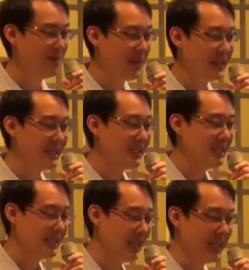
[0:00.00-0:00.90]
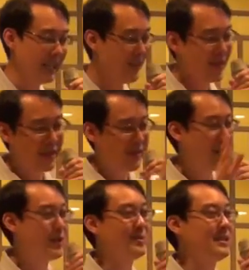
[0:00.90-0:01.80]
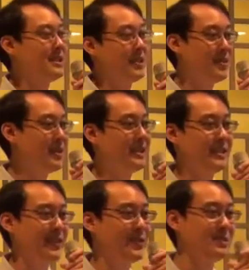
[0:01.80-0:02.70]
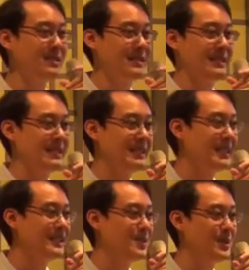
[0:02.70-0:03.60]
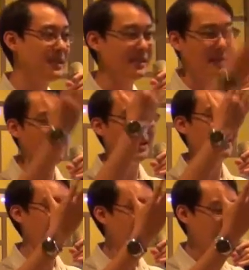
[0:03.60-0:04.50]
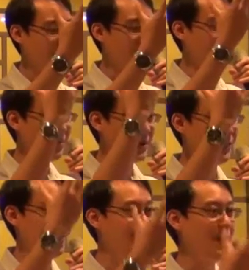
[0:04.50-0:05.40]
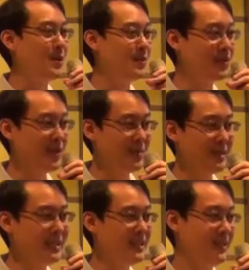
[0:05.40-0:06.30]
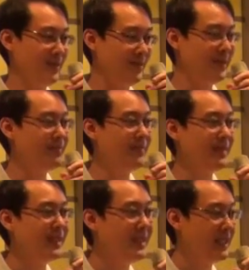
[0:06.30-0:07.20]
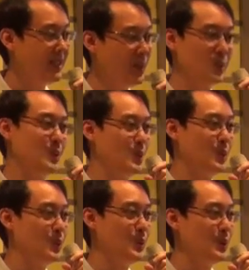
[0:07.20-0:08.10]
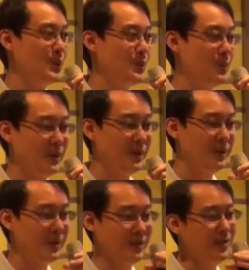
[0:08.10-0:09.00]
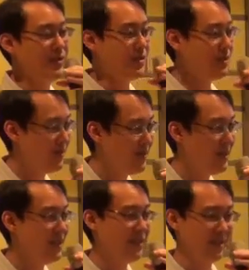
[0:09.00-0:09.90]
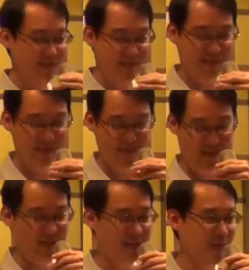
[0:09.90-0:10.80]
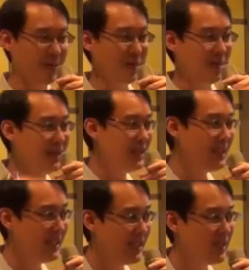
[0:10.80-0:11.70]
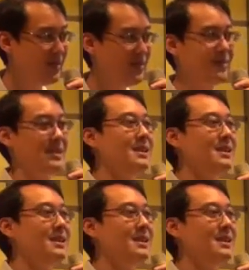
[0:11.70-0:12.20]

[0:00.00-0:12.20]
Empire can never develop a centralized government like the Chinese, where the emperor is very powerful, everybody listen to him. No, because of the geography of Mongolia itself